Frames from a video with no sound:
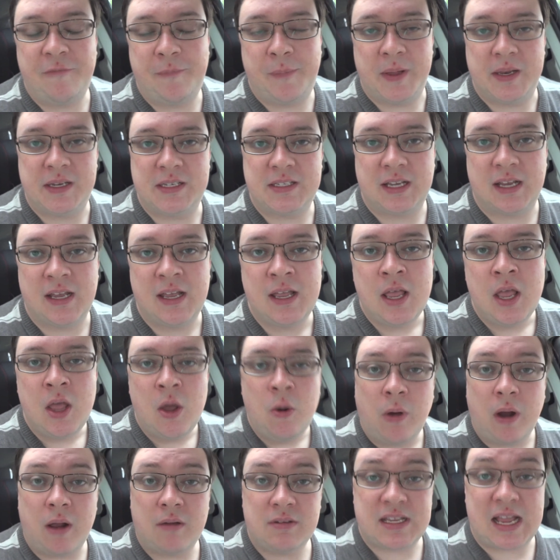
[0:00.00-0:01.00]
But
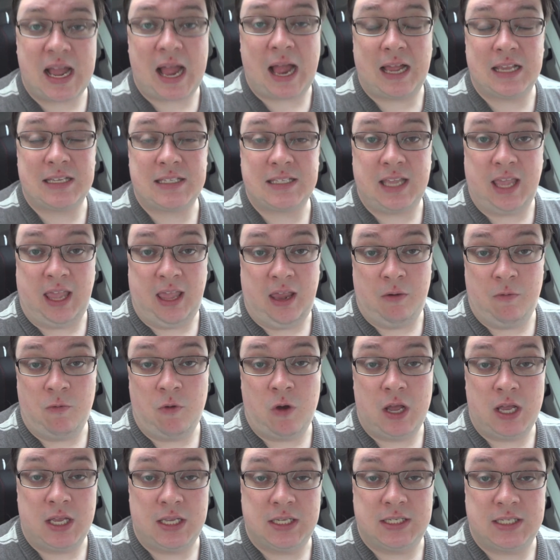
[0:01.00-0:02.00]
what I was asking
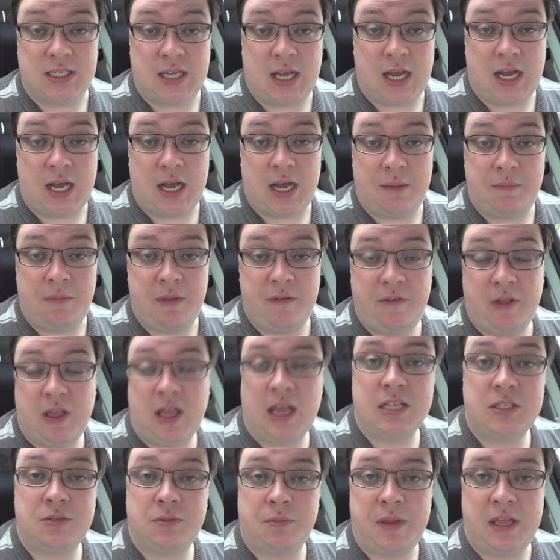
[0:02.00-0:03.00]
was if you
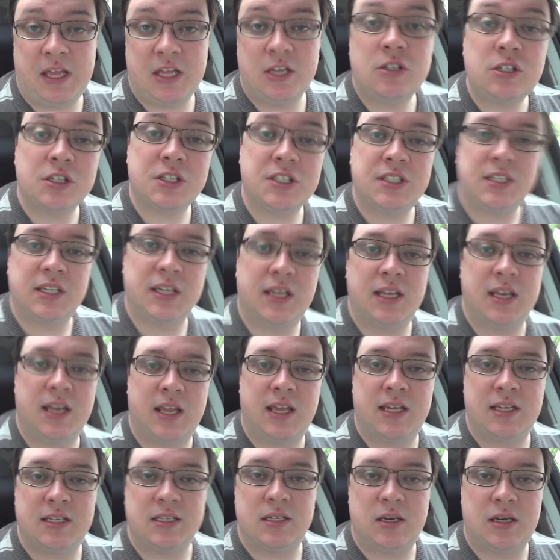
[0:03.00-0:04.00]
guys would be interested
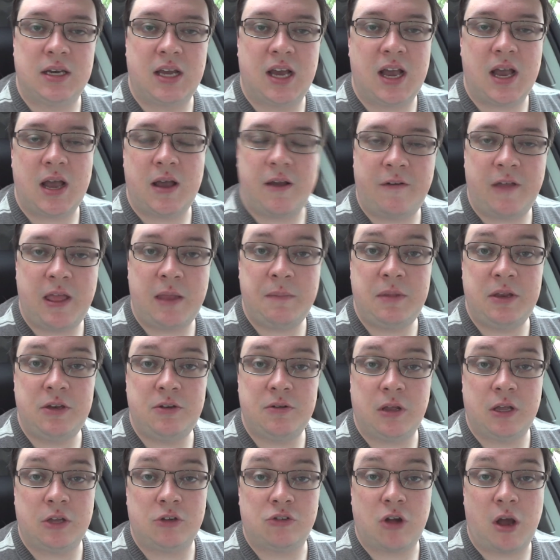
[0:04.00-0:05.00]
in me
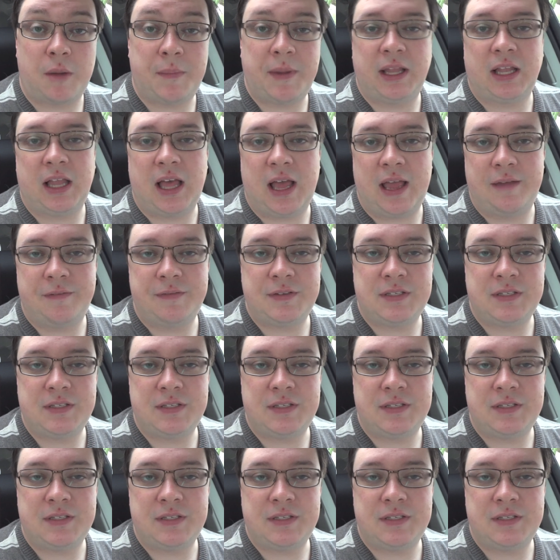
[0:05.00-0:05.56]
doing a Draw My Life.